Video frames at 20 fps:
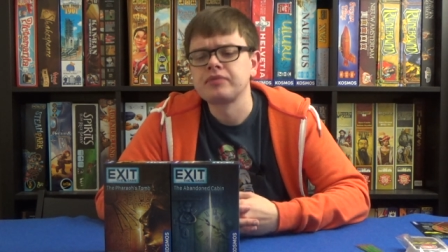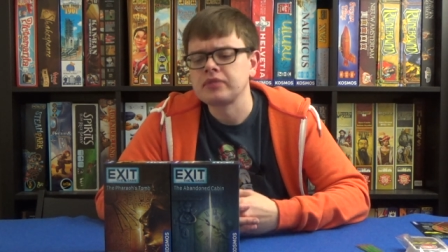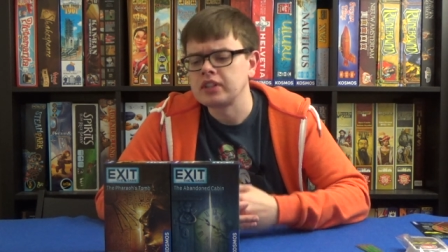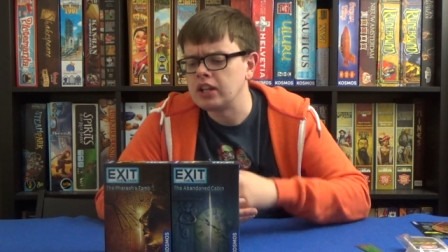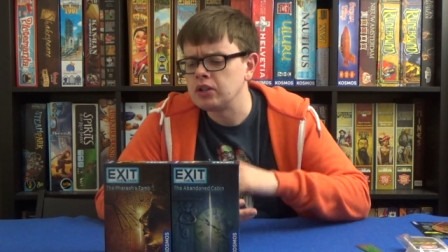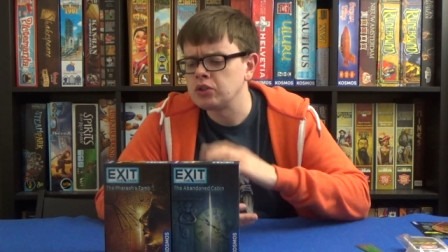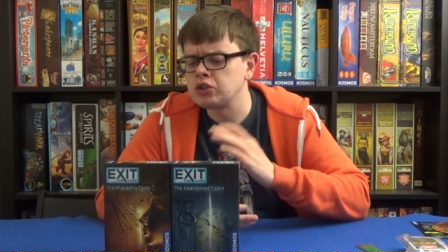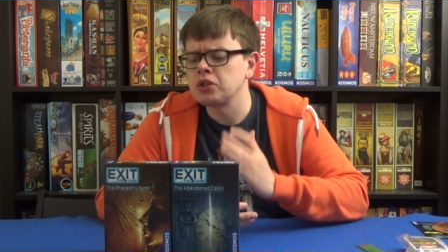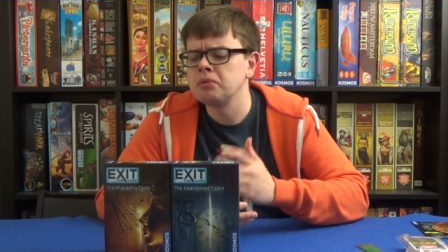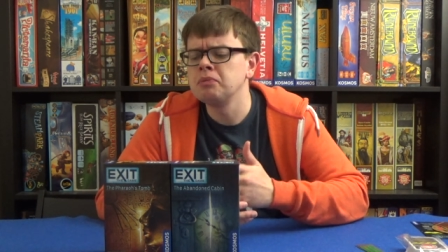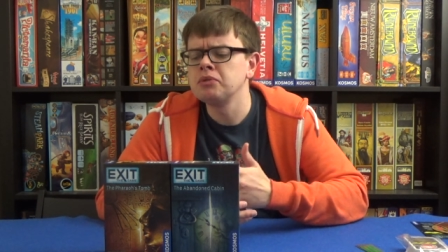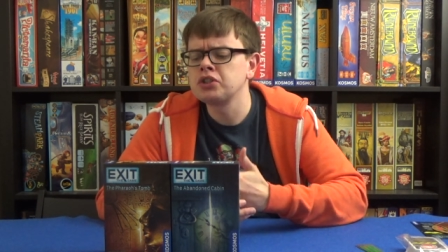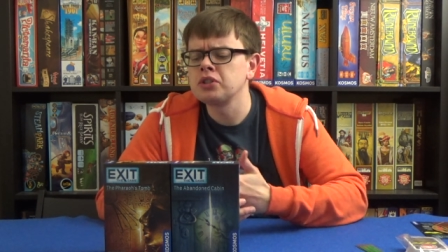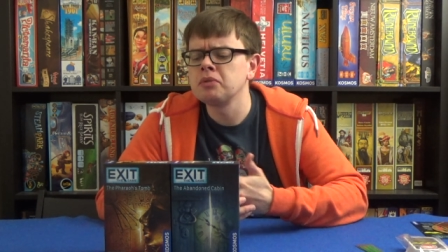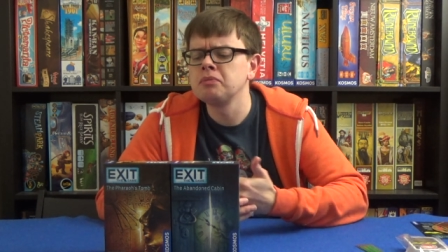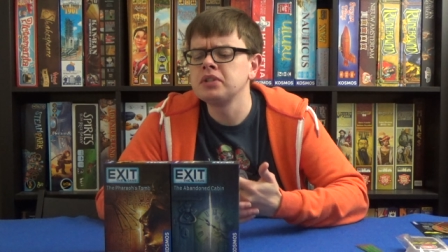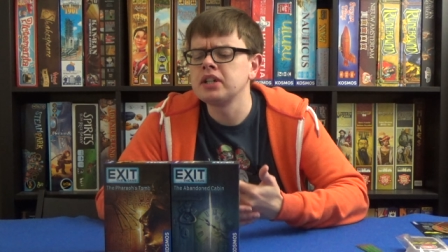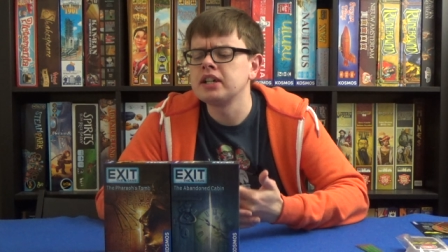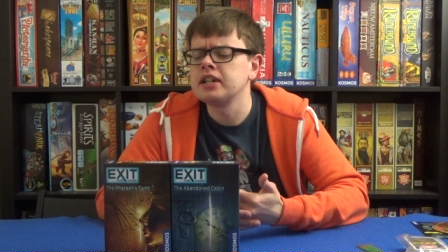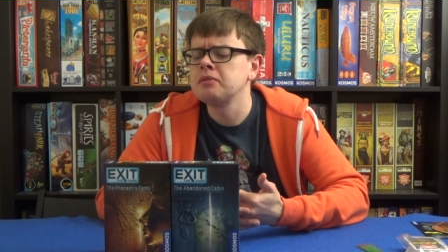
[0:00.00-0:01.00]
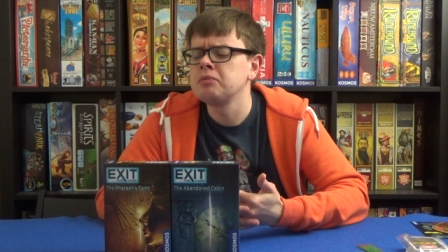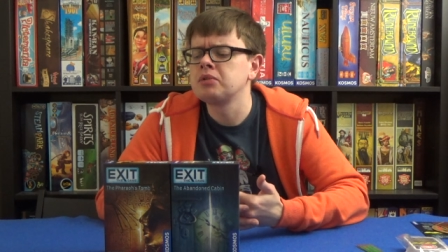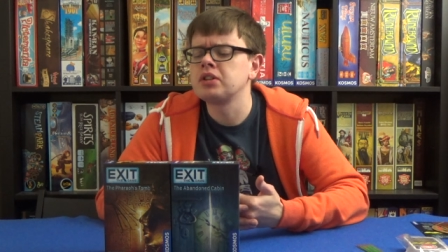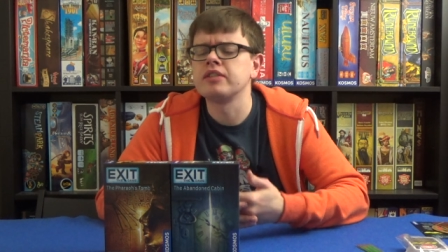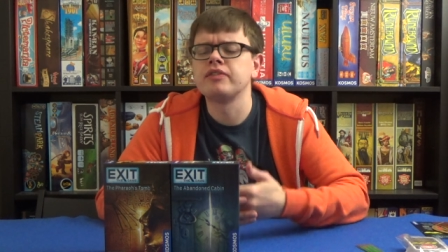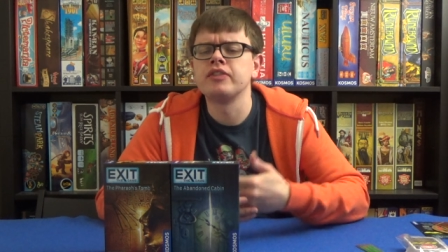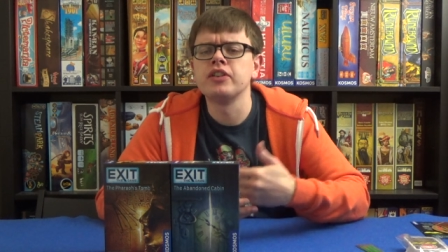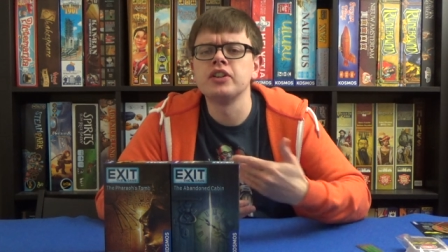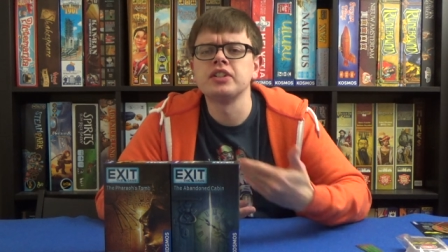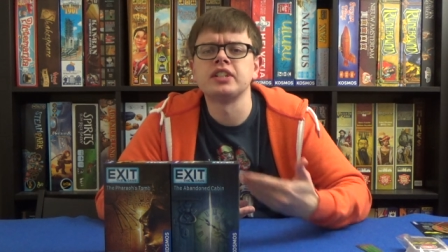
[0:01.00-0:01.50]
you know, sometimes
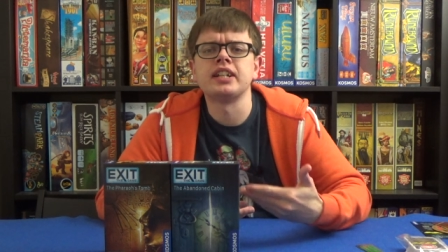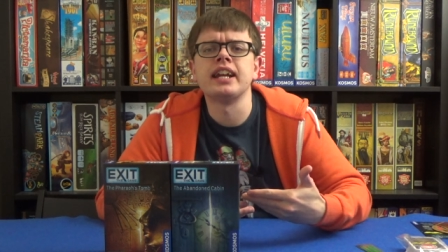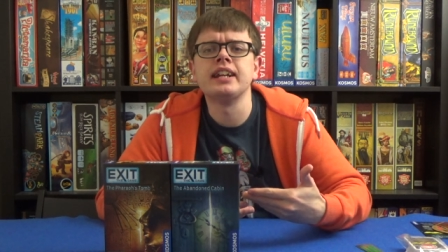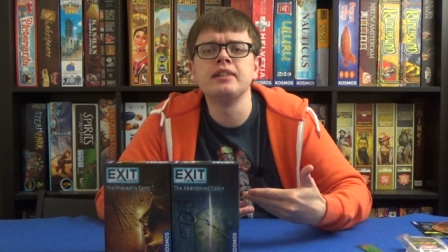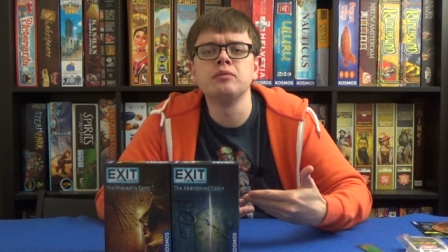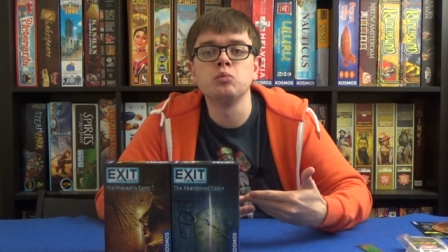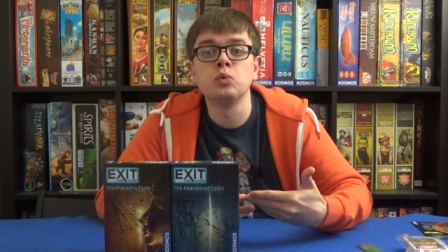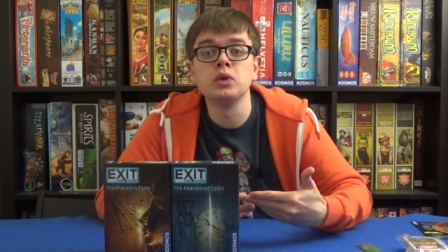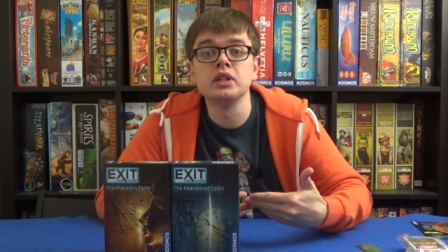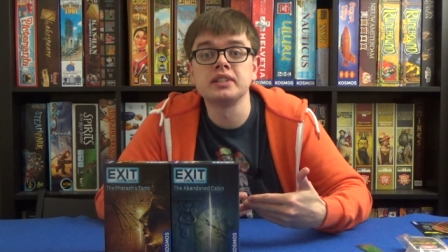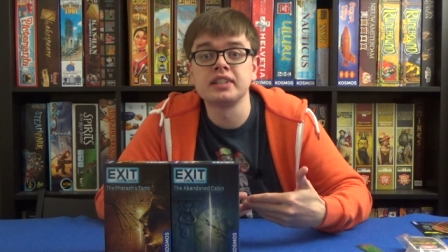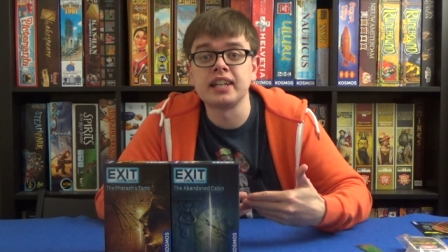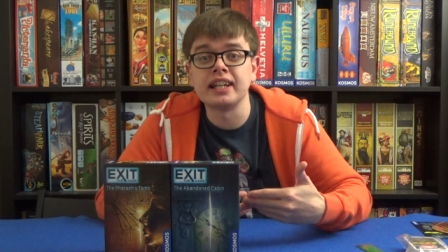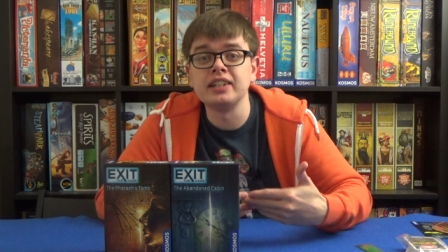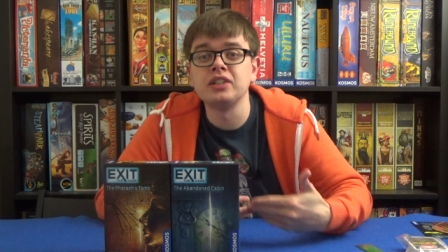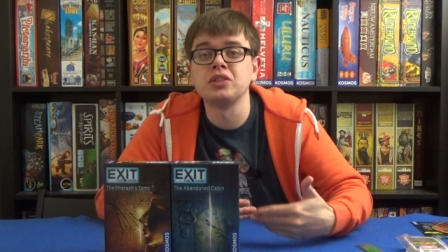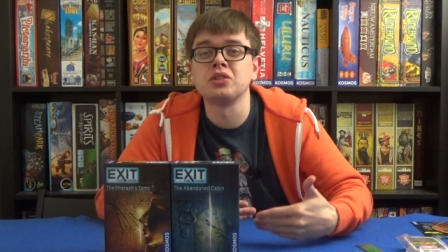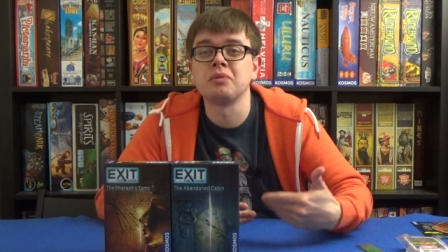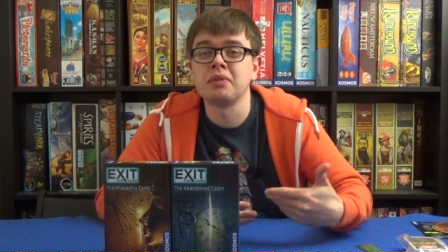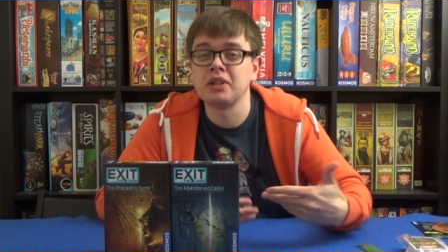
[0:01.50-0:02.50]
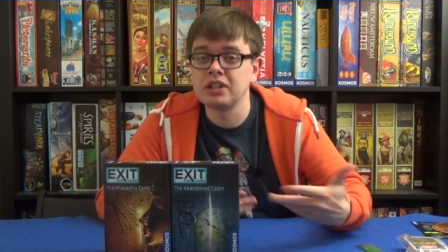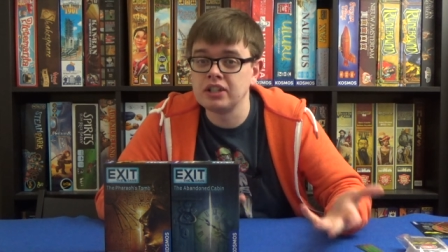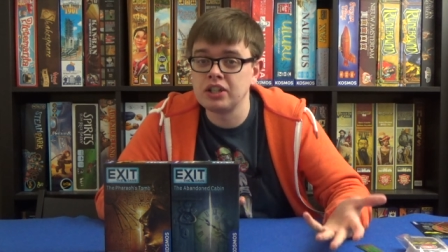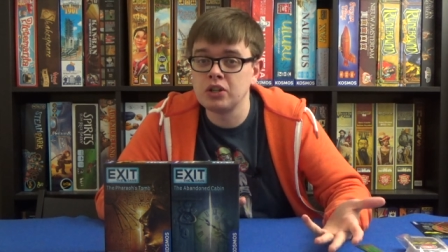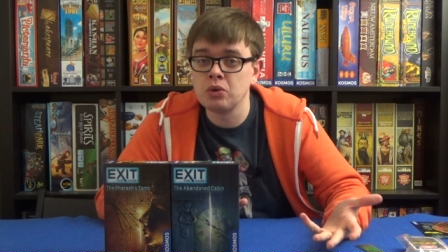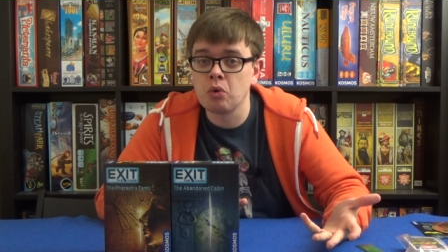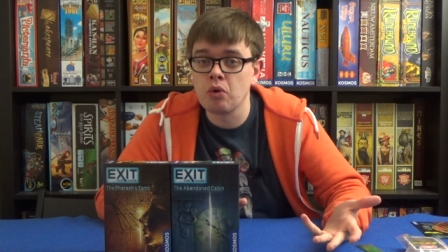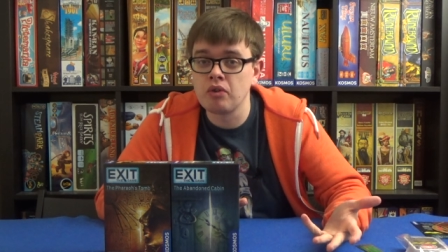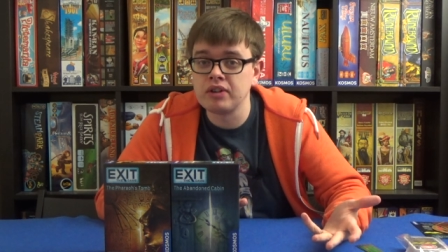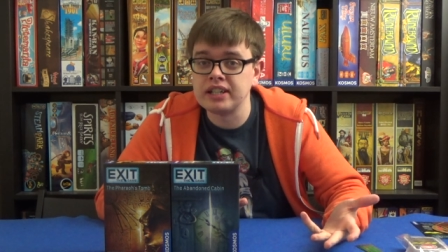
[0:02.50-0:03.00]
the first hint will tell you something that
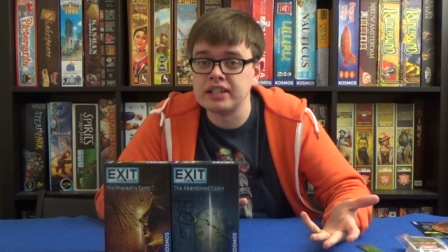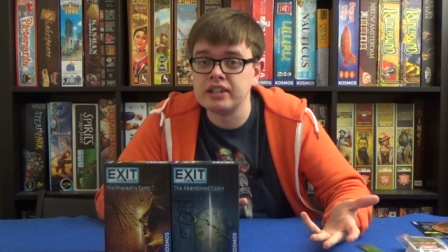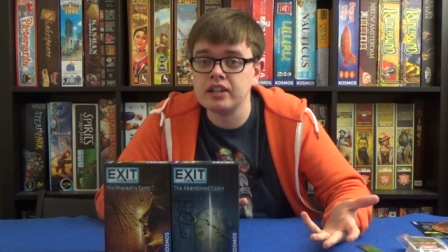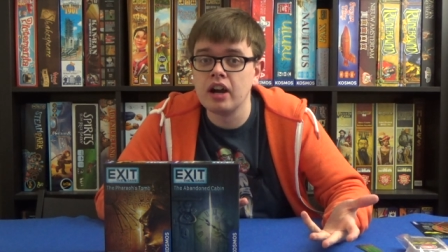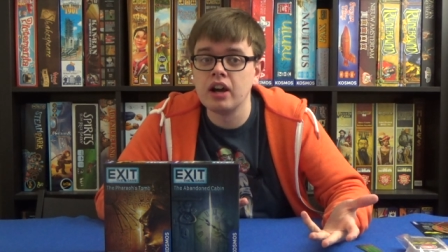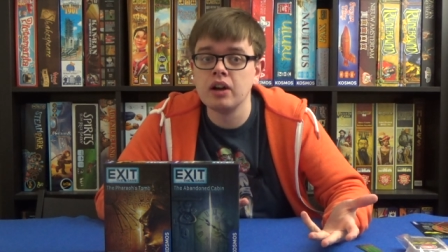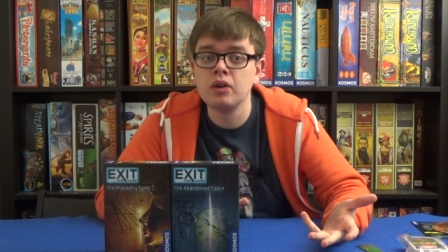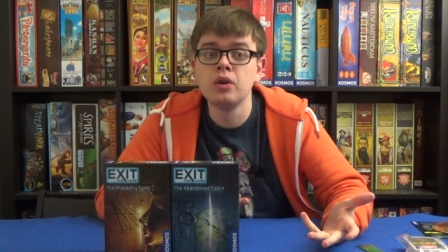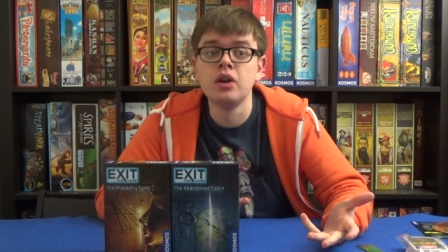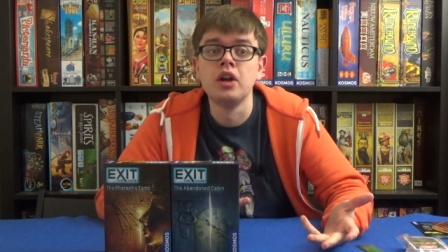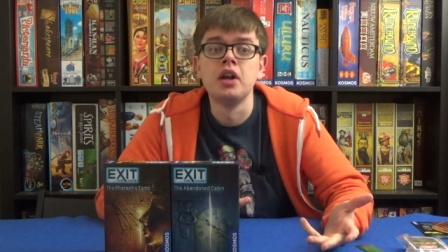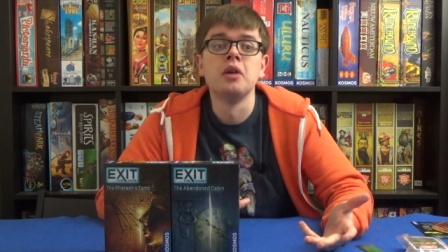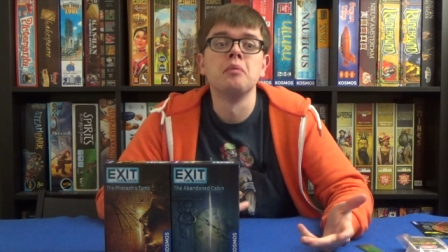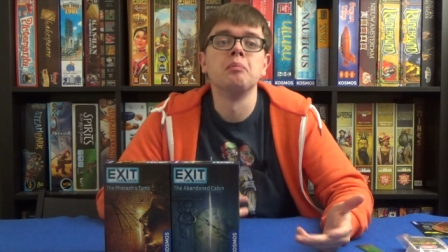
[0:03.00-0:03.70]
you already know,